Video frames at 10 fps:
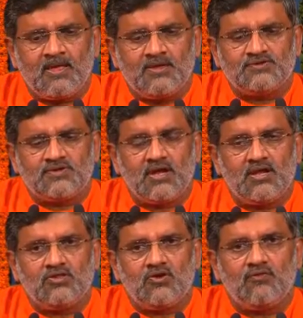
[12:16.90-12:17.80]

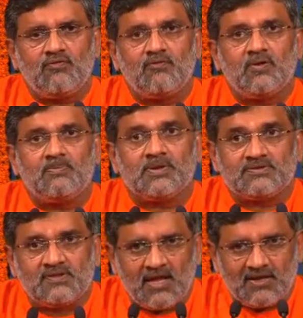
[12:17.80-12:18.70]
strength of our
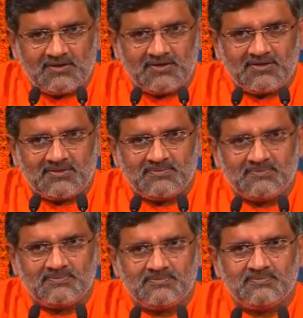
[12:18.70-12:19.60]
personality,
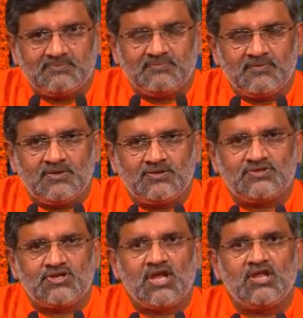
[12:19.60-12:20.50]

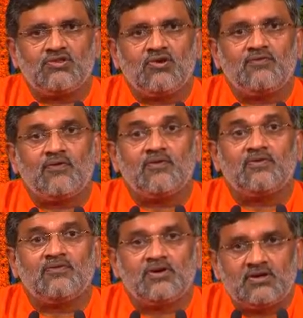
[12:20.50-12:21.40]
strength of
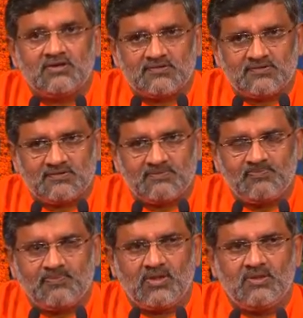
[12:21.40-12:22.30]
our words,
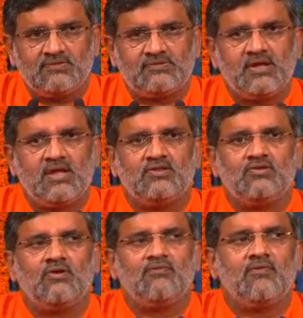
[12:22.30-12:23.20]

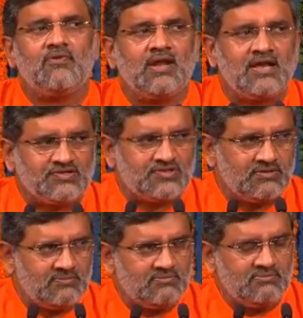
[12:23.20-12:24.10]
strength of our
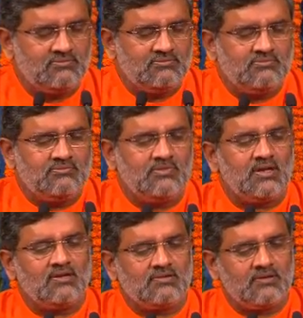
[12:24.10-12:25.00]
action.
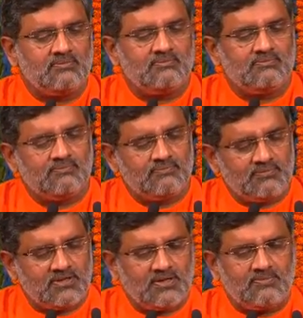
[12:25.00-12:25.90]
There are some
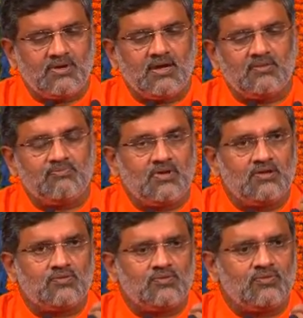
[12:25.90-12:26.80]
great
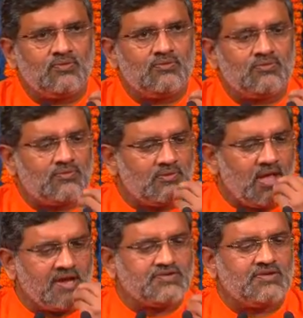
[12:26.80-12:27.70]
Mahatmas whose
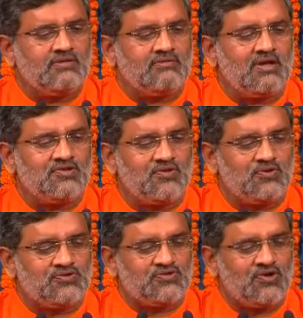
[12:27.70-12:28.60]
actions are
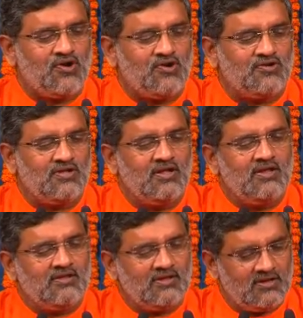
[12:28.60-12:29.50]
so strong
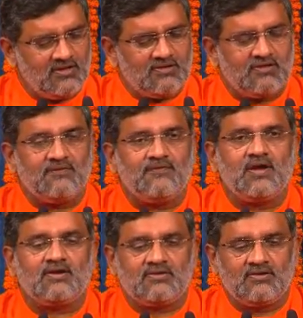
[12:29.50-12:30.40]
that its
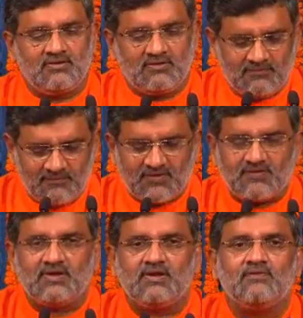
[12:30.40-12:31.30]
effect we
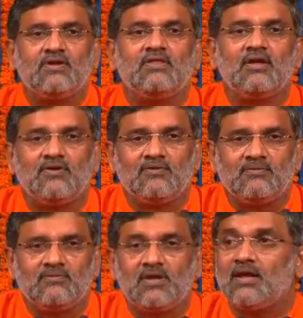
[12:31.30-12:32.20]
see even now.
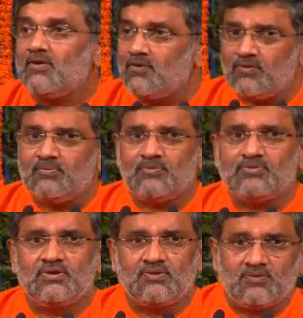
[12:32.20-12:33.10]
Like our own
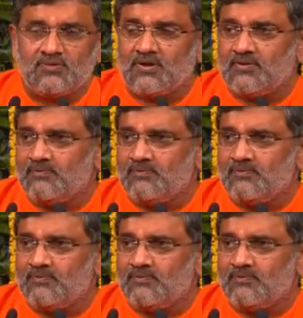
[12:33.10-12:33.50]
Pujya Gurudev.